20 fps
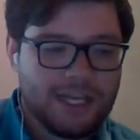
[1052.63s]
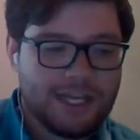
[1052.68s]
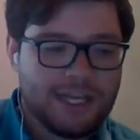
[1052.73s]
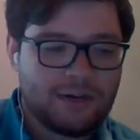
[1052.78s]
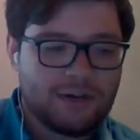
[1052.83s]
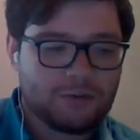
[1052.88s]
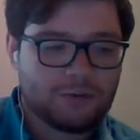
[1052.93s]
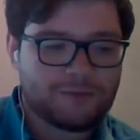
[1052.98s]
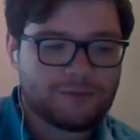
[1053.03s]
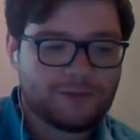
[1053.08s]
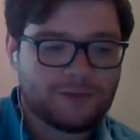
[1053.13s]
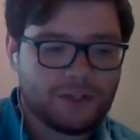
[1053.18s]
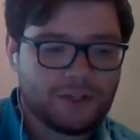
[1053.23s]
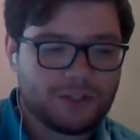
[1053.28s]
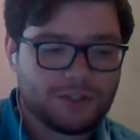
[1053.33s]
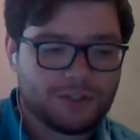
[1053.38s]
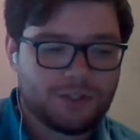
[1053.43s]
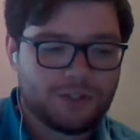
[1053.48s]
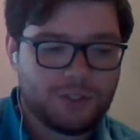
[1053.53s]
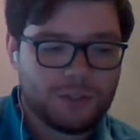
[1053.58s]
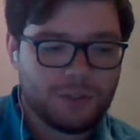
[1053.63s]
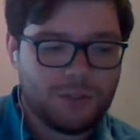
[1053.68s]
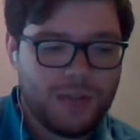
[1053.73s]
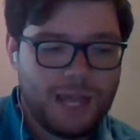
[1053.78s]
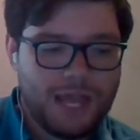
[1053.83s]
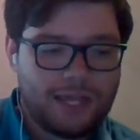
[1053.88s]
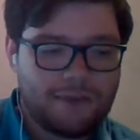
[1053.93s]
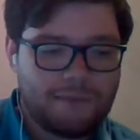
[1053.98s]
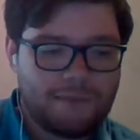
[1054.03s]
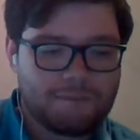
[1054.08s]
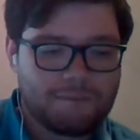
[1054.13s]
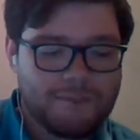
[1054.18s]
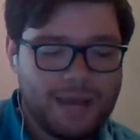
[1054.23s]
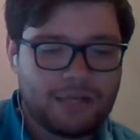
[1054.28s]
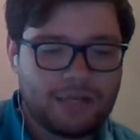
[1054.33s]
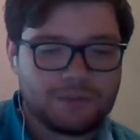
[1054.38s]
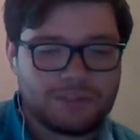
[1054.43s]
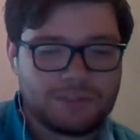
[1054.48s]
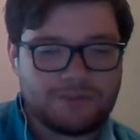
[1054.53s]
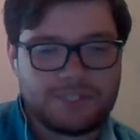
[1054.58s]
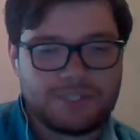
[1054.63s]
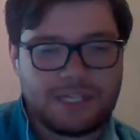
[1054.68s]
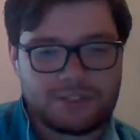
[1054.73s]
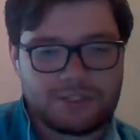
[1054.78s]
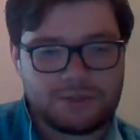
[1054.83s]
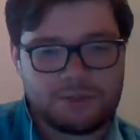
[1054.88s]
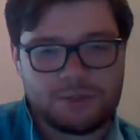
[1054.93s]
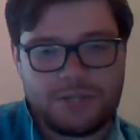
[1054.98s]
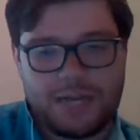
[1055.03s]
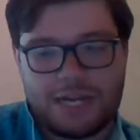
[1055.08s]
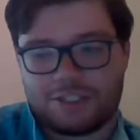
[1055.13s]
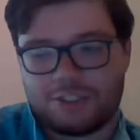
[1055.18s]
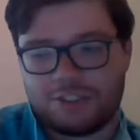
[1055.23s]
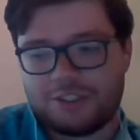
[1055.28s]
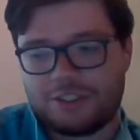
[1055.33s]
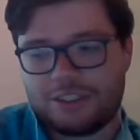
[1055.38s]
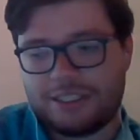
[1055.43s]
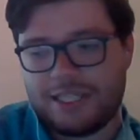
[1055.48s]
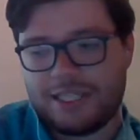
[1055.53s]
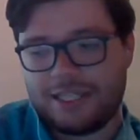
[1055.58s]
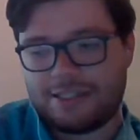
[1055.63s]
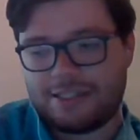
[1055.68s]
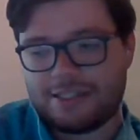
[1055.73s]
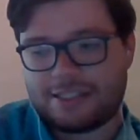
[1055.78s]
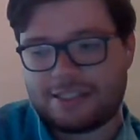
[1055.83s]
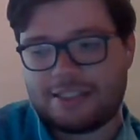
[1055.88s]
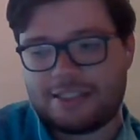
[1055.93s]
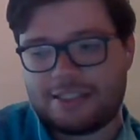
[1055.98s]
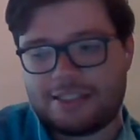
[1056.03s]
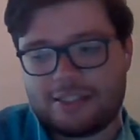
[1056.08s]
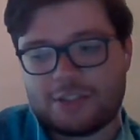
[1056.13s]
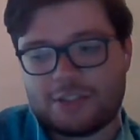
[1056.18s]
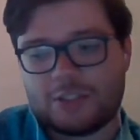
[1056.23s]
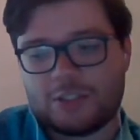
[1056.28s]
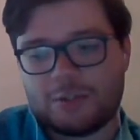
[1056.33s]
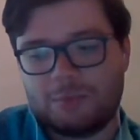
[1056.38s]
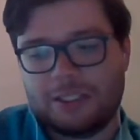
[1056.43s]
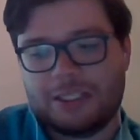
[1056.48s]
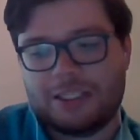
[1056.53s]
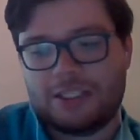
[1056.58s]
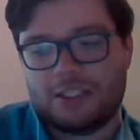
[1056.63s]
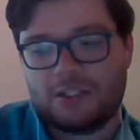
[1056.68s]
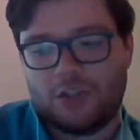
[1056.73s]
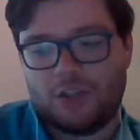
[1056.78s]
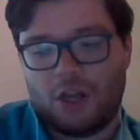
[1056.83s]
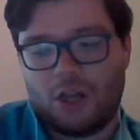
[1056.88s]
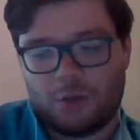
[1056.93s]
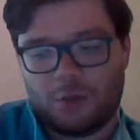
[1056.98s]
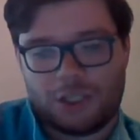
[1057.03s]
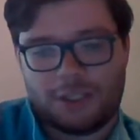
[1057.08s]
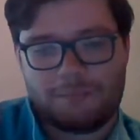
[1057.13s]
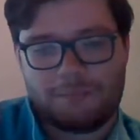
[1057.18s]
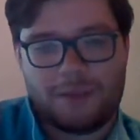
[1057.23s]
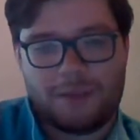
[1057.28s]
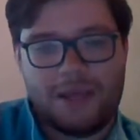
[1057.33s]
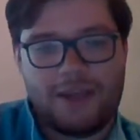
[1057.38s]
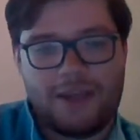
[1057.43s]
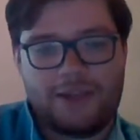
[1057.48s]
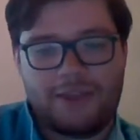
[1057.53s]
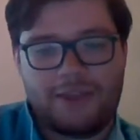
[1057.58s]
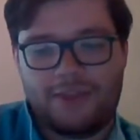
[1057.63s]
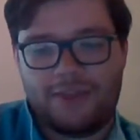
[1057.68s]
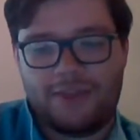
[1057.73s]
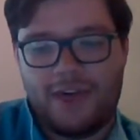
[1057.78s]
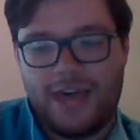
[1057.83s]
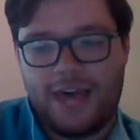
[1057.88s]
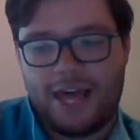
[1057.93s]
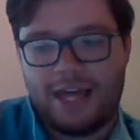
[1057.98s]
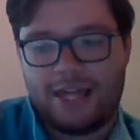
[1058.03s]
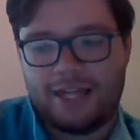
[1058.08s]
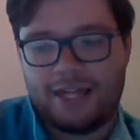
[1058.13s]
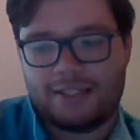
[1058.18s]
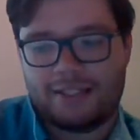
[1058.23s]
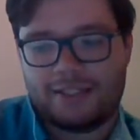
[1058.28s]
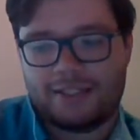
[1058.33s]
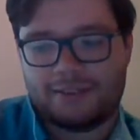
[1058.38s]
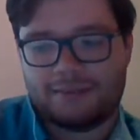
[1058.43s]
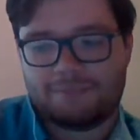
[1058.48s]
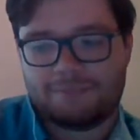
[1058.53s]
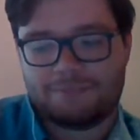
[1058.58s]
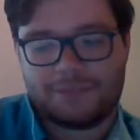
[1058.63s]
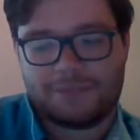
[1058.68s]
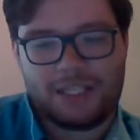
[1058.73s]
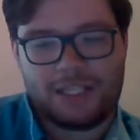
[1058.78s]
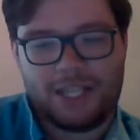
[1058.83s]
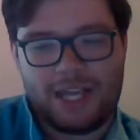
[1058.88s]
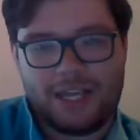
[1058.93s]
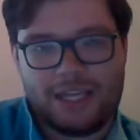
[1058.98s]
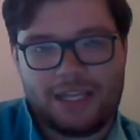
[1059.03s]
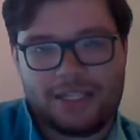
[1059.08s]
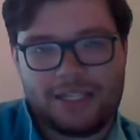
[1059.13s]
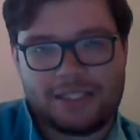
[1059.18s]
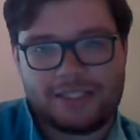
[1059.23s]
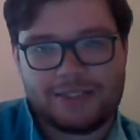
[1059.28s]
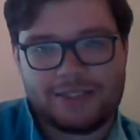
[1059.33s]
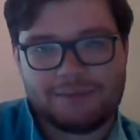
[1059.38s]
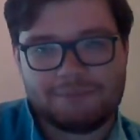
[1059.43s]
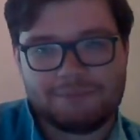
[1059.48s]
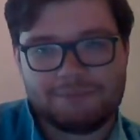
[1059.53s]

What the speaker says: it refers to an amount of sexual attraction that's considerably lower than, like,